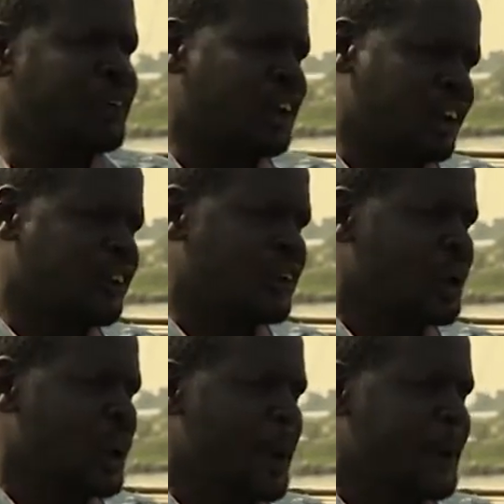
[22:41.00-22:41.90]
than anything.
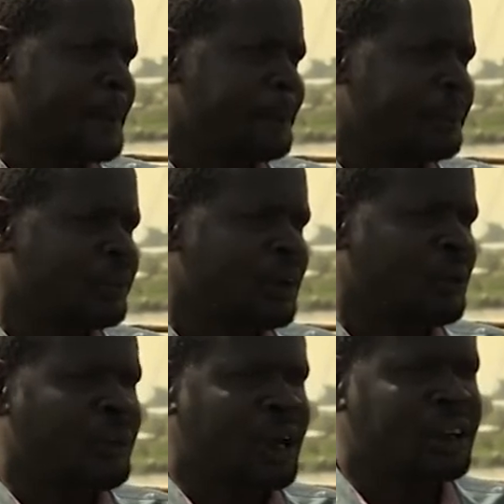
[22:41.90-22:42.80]

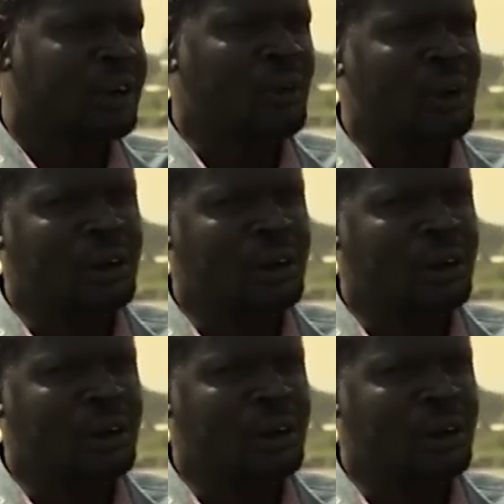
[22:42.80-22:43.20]
But when